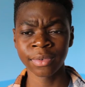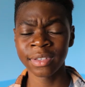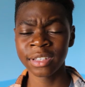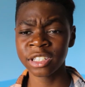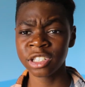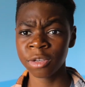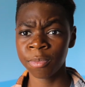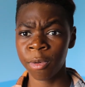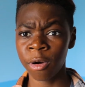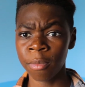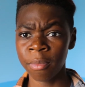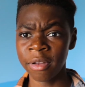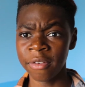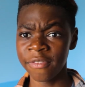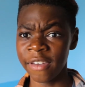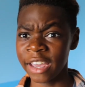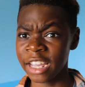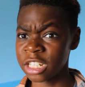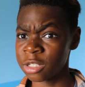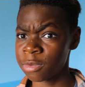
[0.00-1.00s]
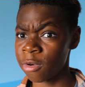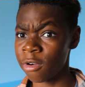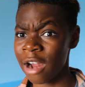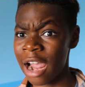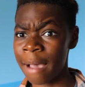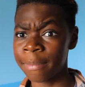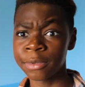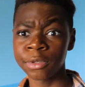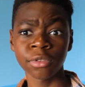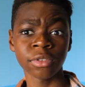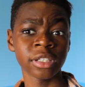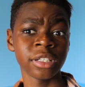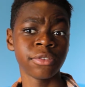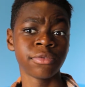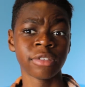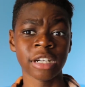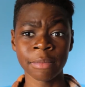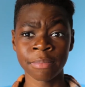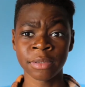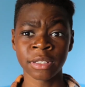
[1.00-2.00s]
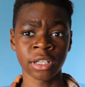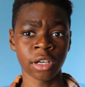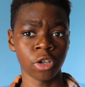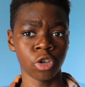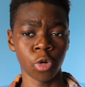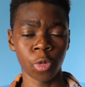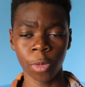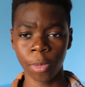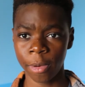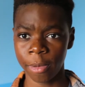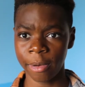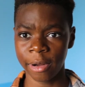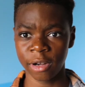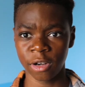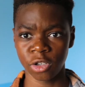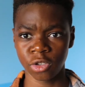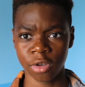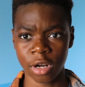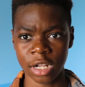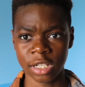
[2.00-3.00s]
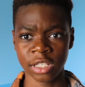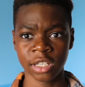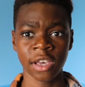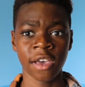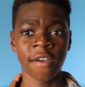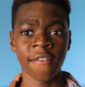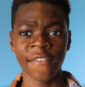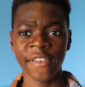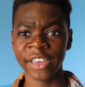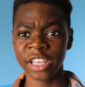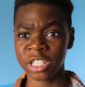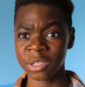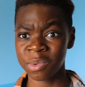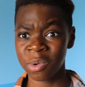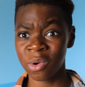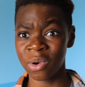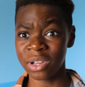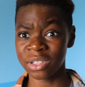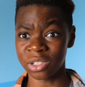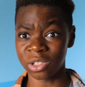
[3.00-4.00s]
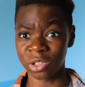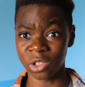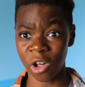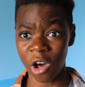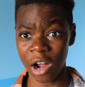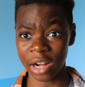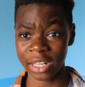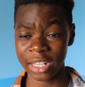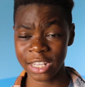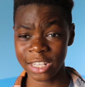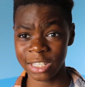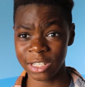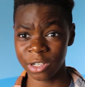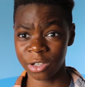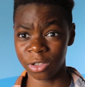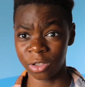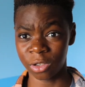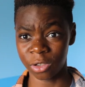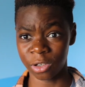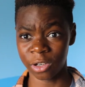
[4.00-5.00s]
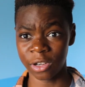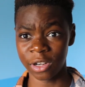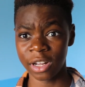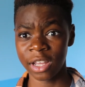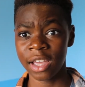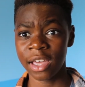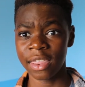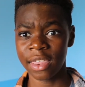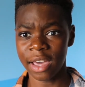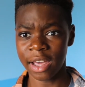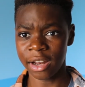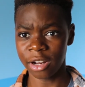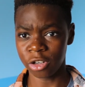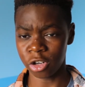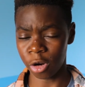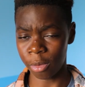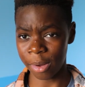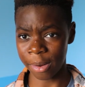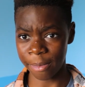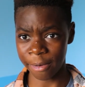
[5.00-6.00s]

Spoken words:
in this department, Vegas Pro absolutely rips Adobe Premiere to shreds. Vegas Pro is a lot easier to learn than Adobe